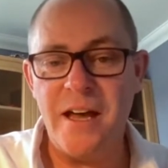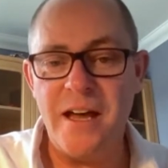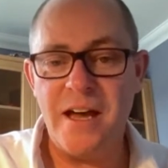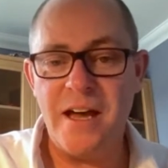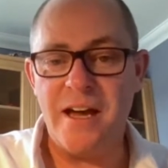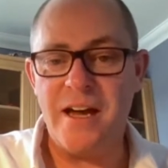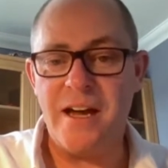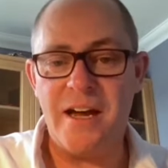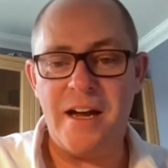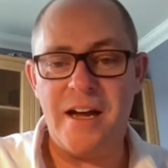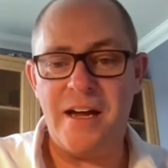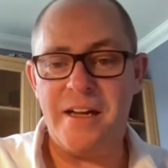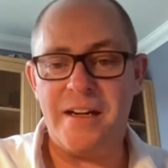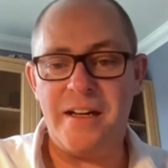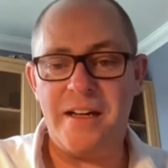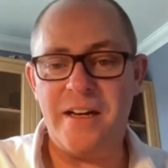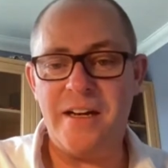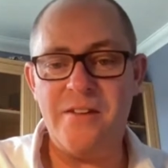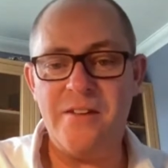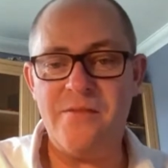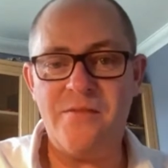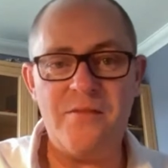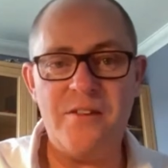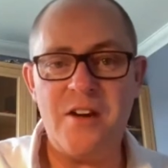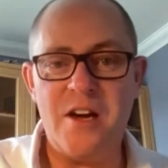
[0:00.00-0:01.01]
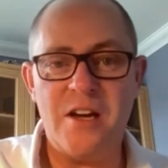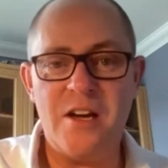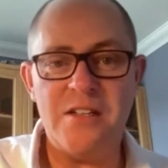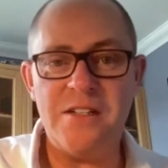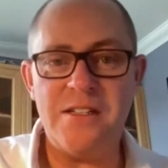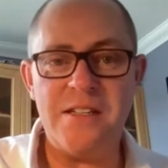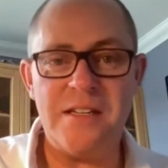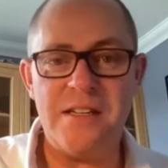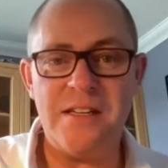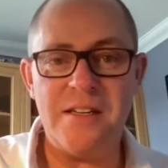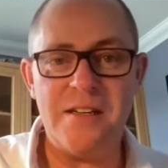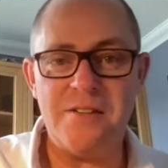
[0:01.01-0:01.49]
and I live
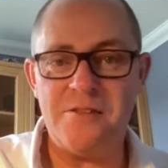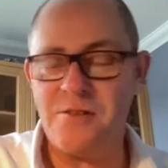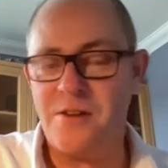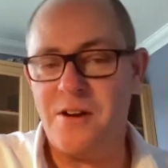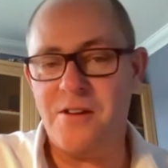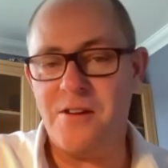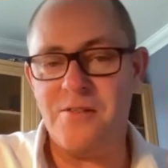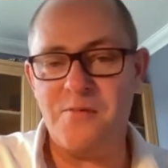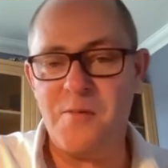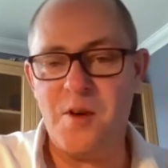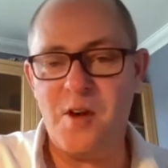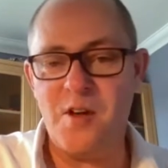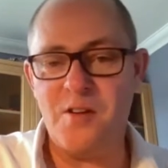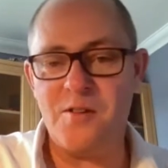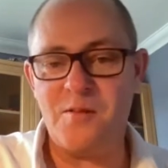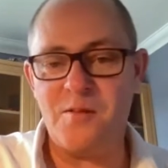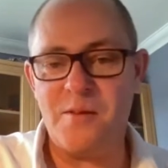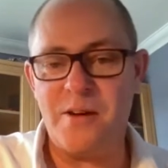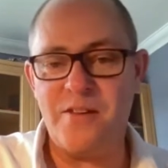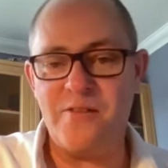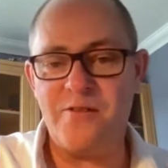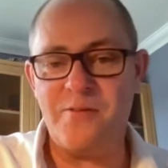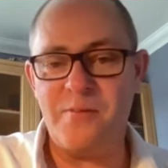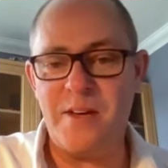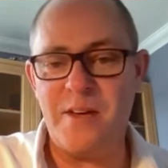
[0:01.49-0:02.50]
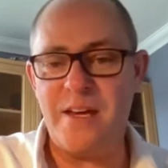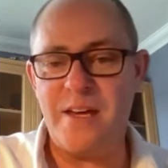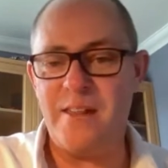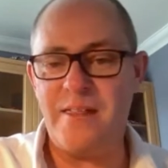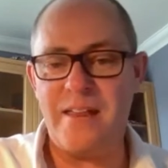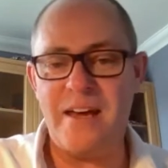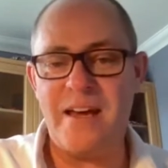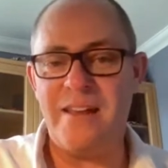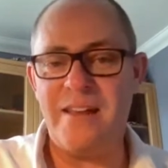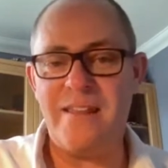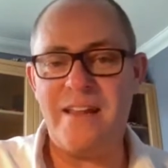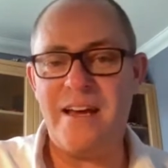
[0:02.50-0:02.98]
90 to 100 miles away from it,
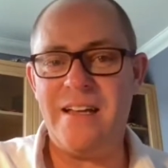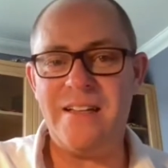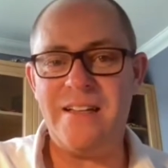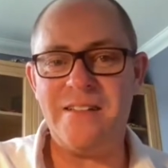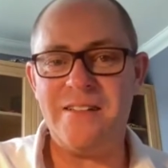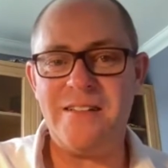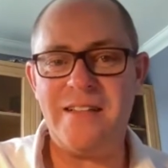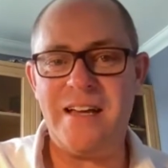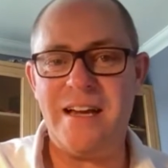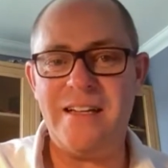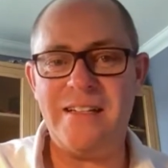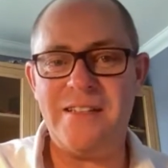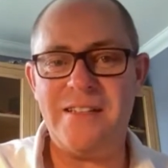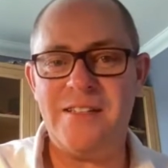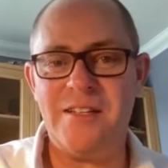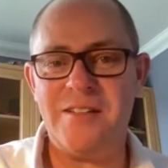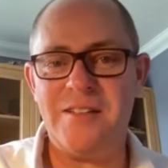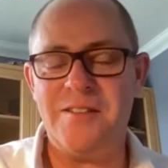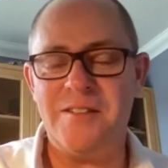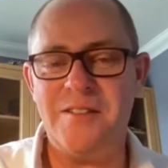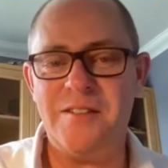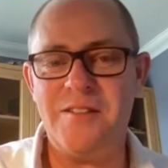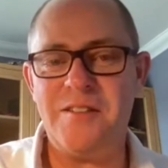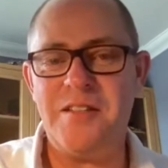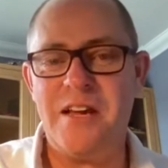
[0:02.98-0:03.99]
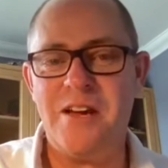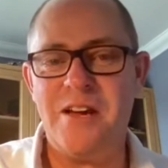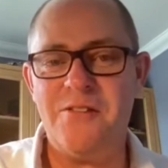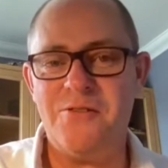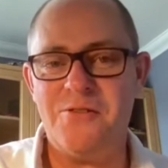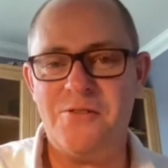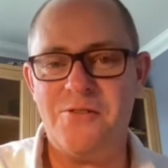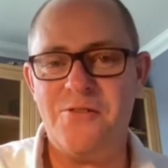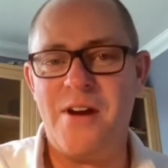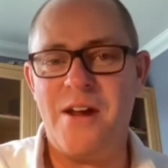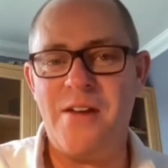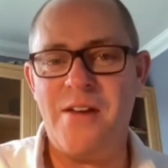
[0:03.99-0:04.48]
that doesn't
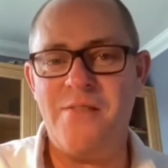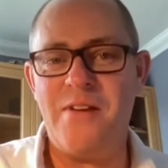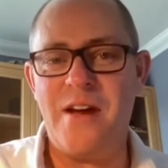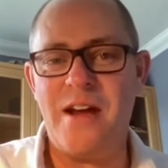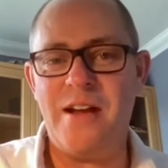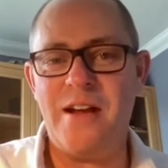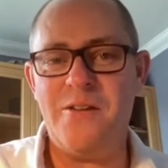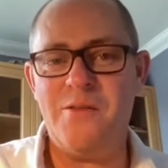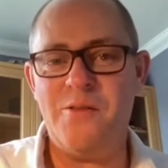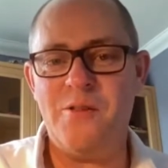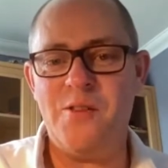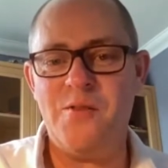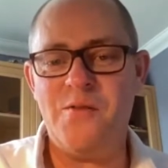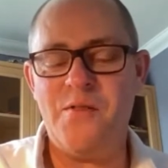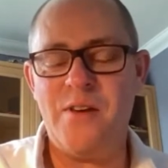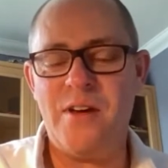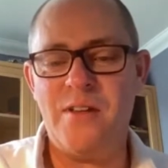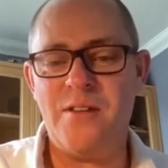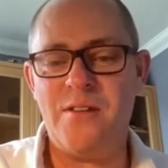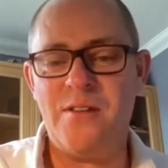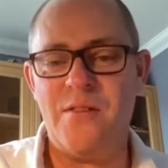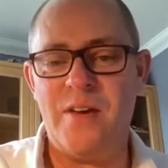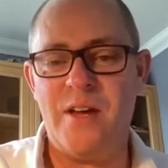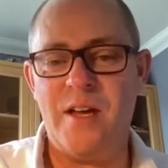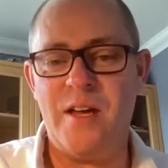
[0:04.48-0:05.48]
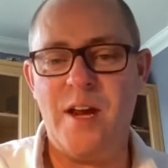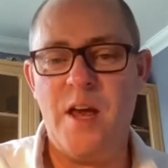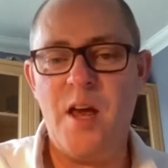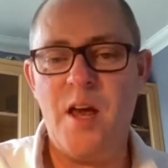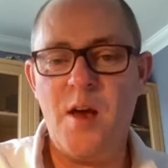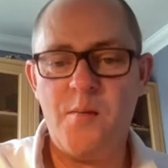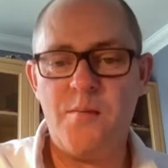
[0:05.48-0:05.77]
sound great value on the face of it,